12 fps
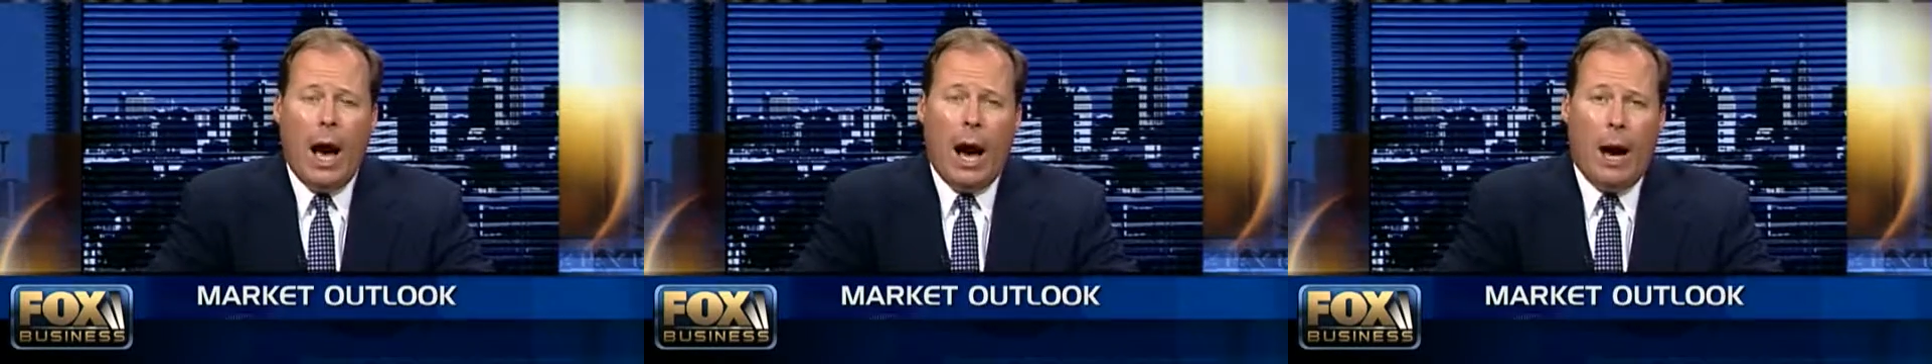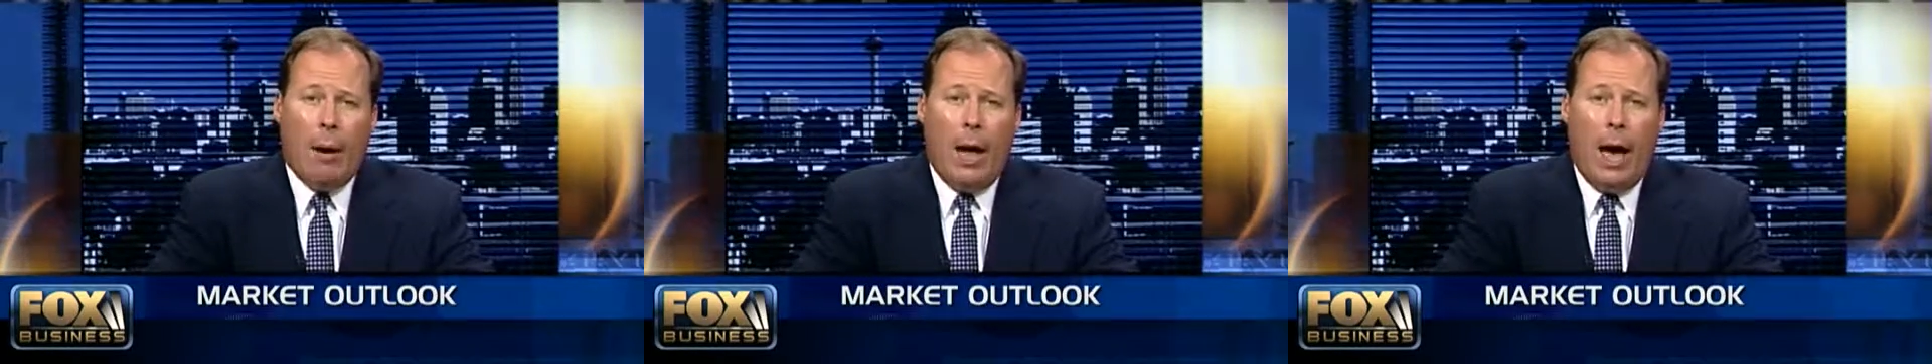
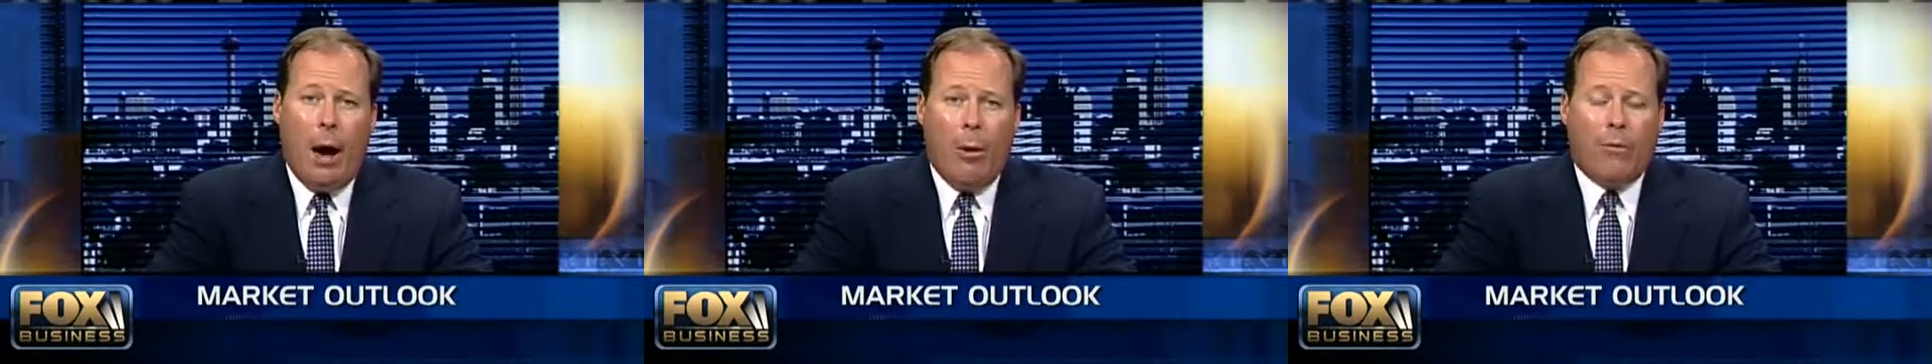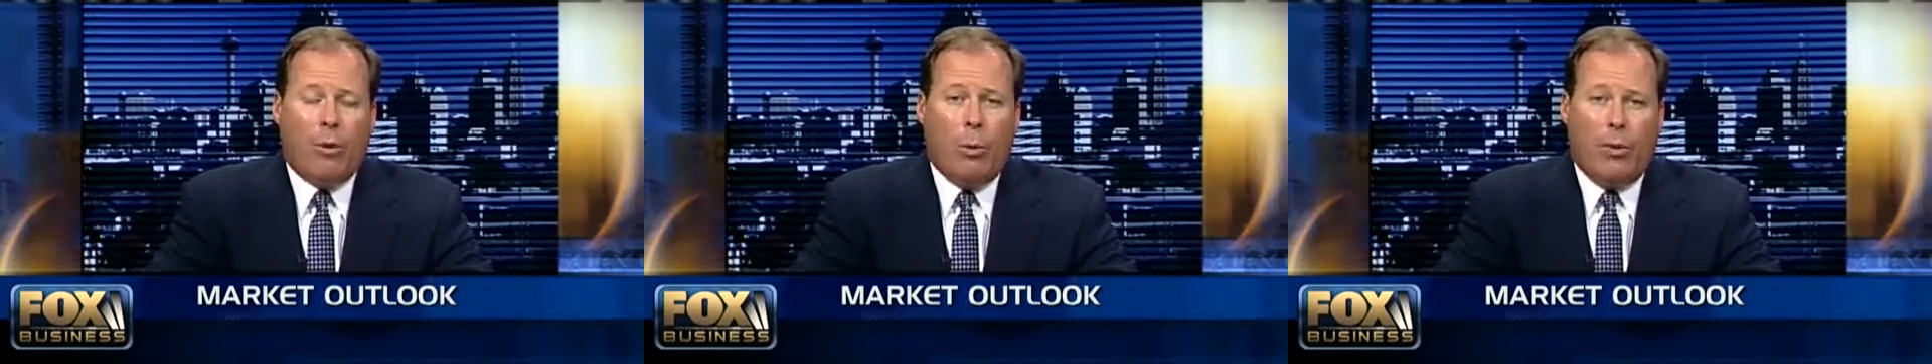
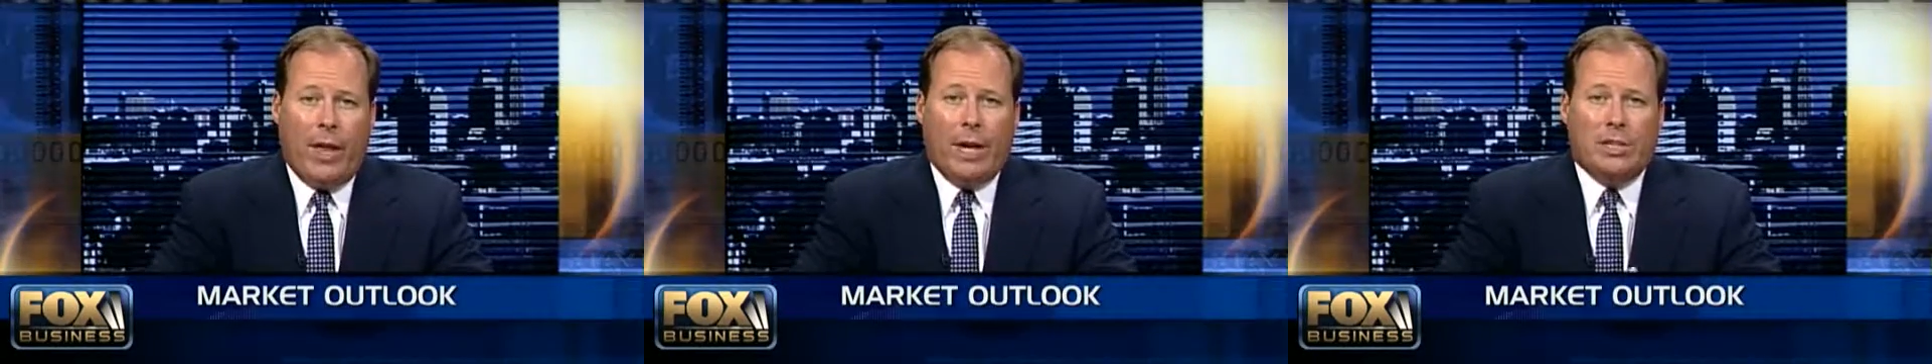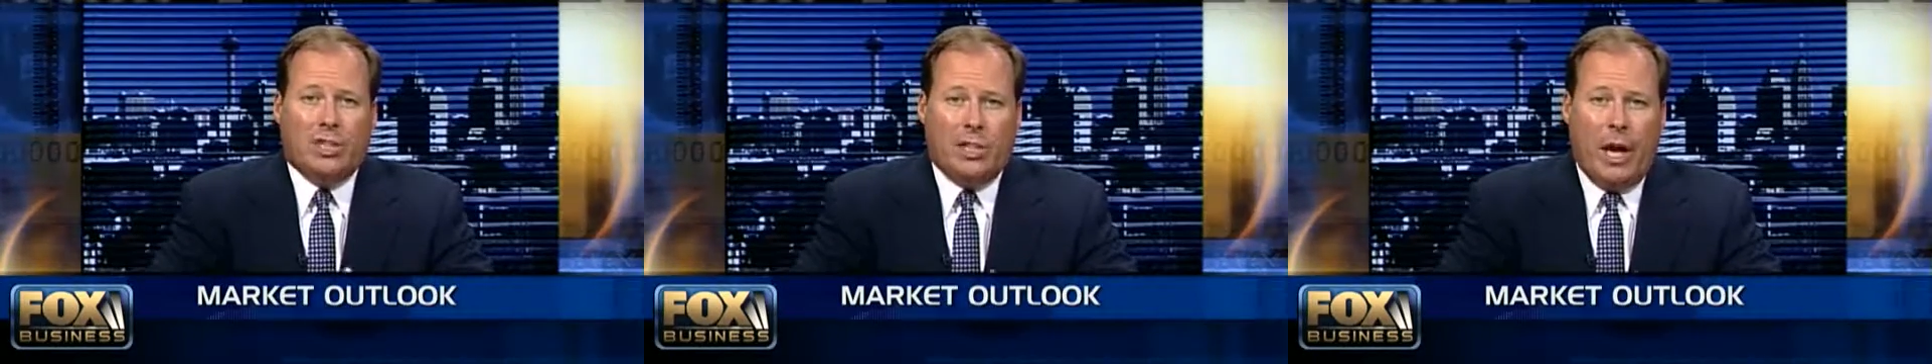However, with
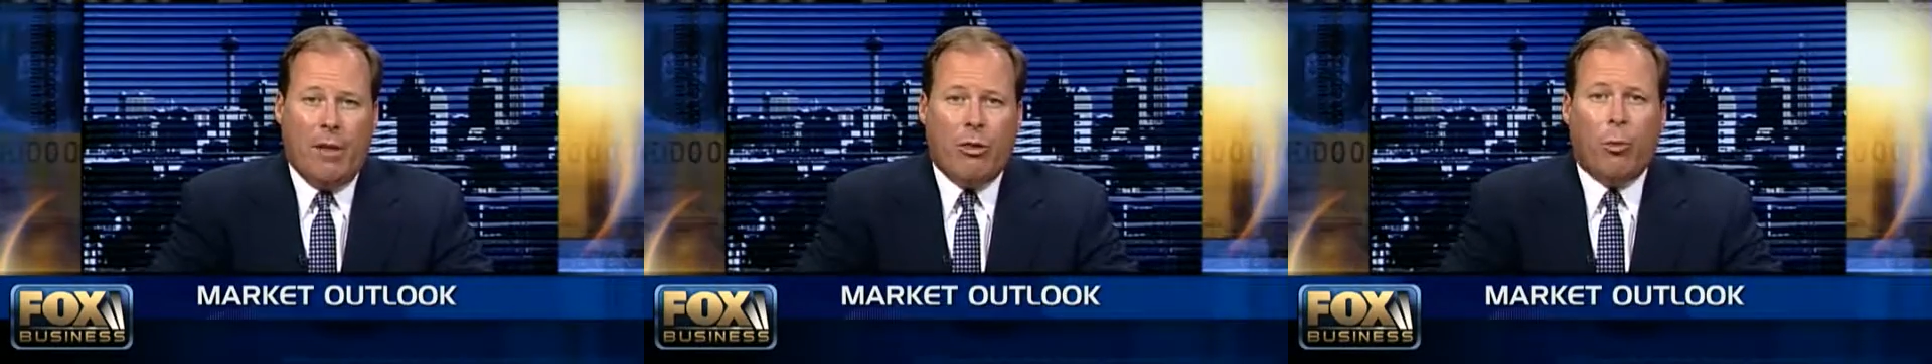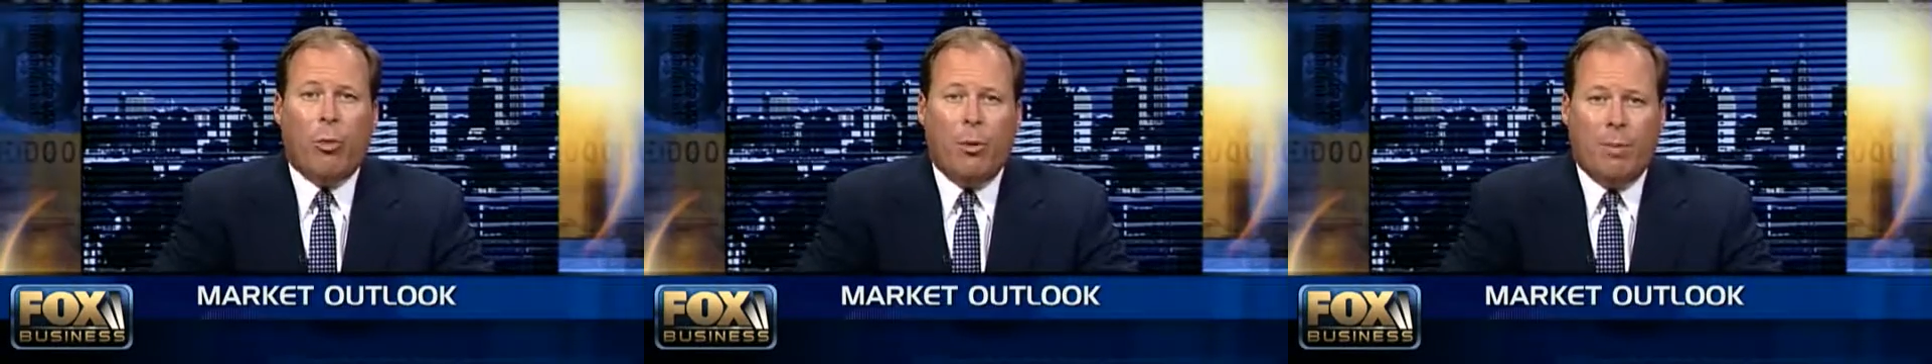that said,
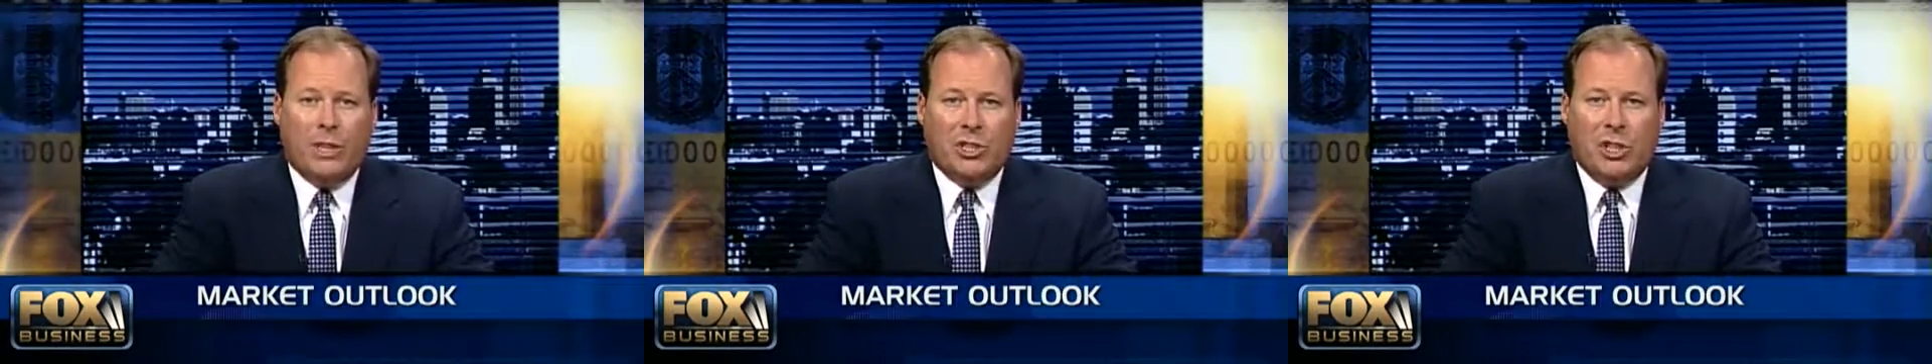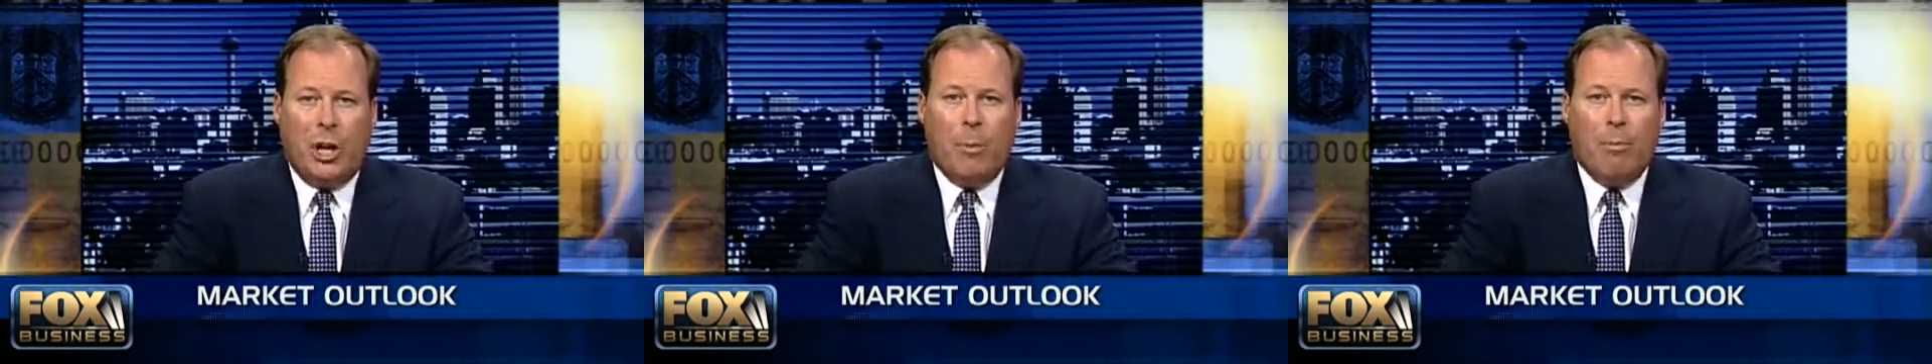there will be
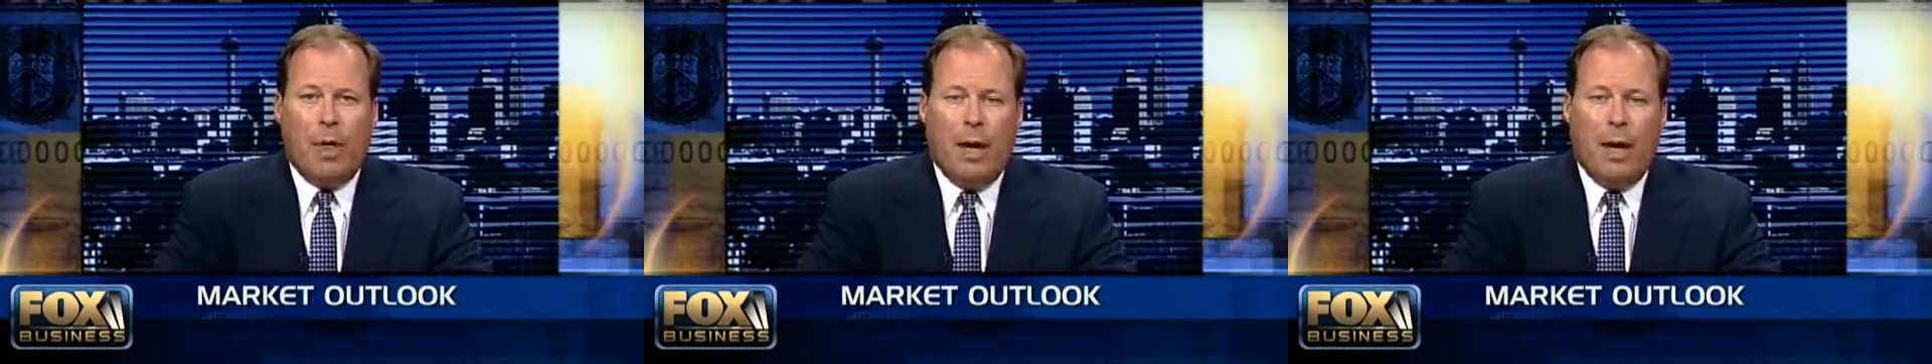some,